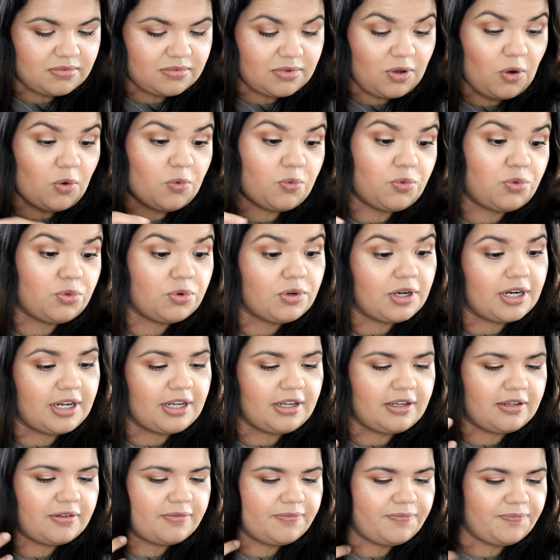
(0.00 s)
oh,
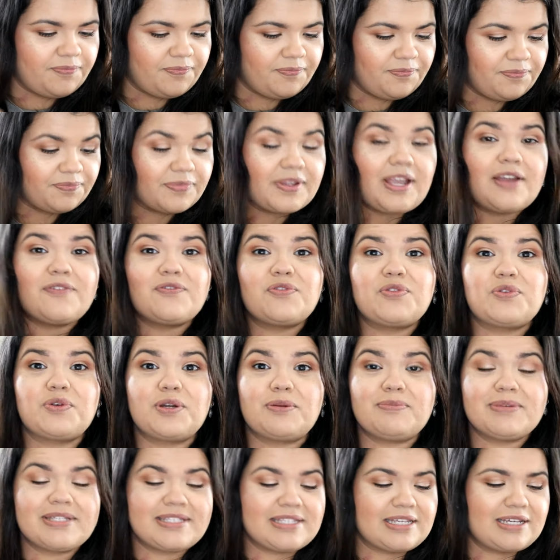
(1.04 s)
three. I have
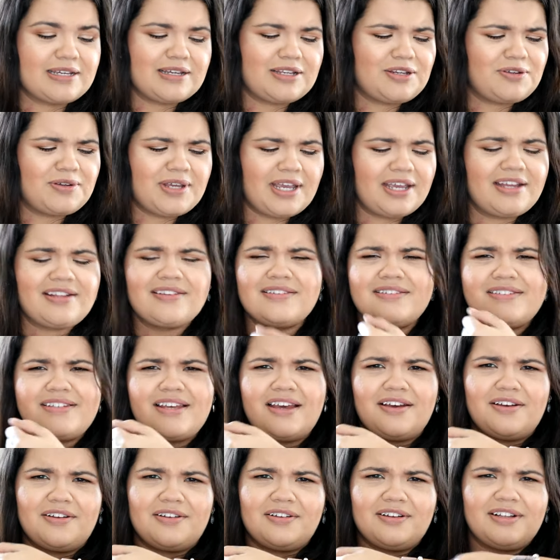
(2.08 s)
three missing and you can't
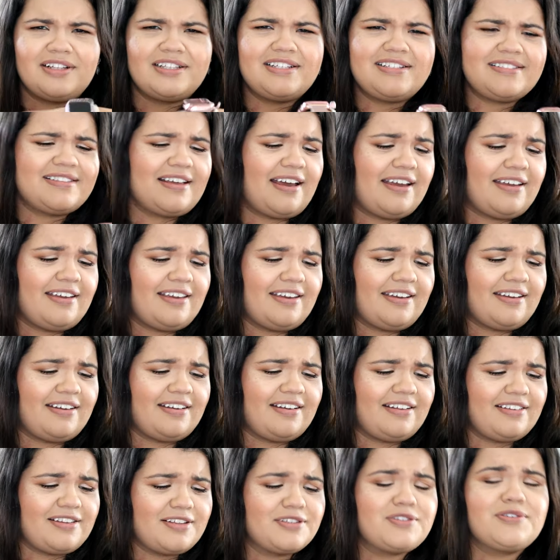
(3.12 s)
tell, at least I can't,
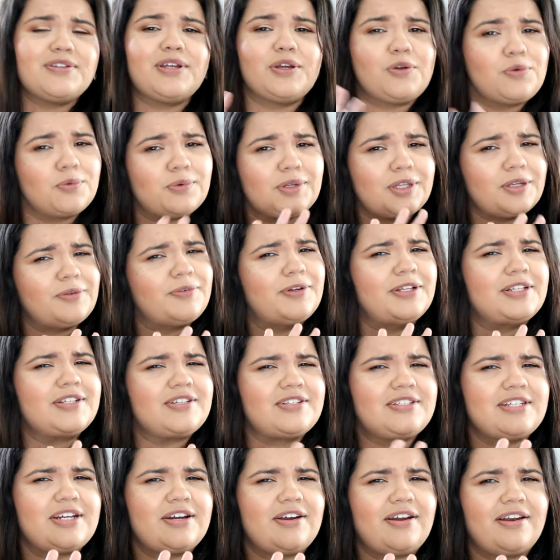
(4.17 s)
unless you like really, really
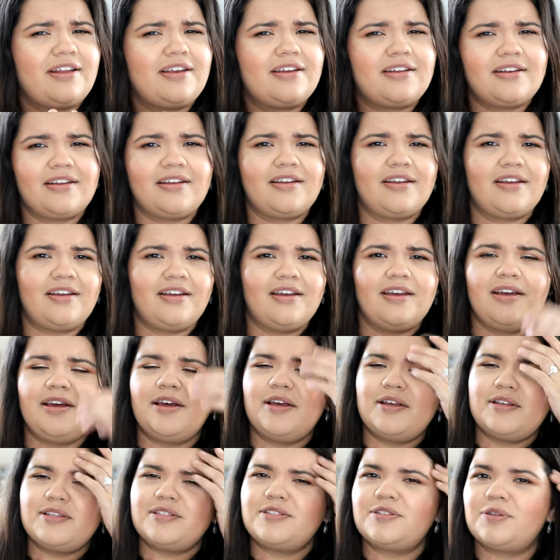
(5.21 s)
stare at it.
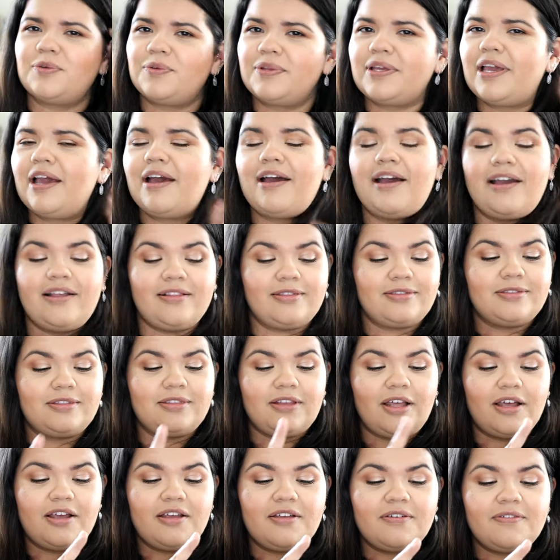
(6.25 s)
So yeah, I
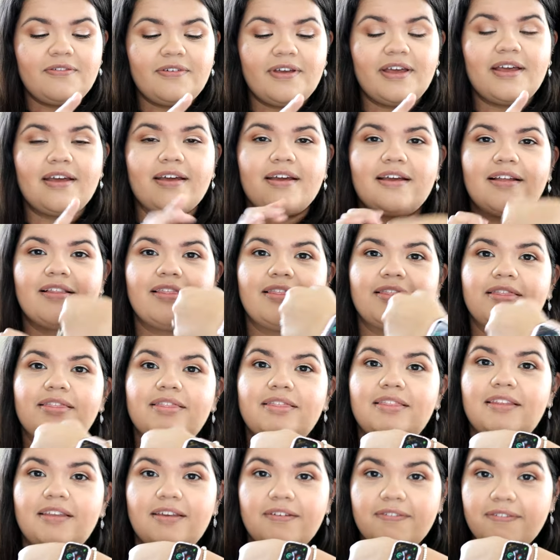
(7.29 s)
love,
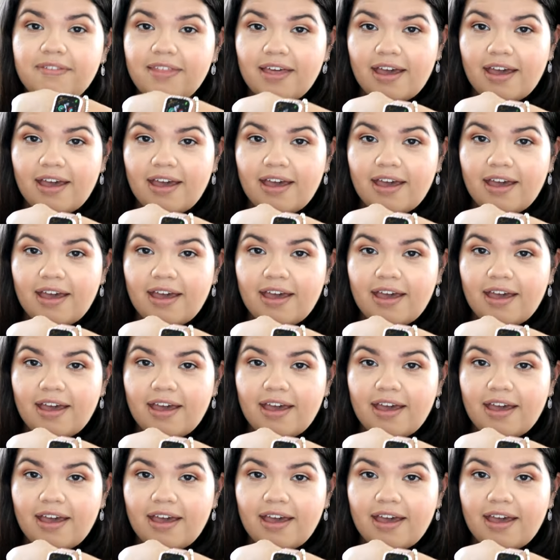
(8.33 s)
love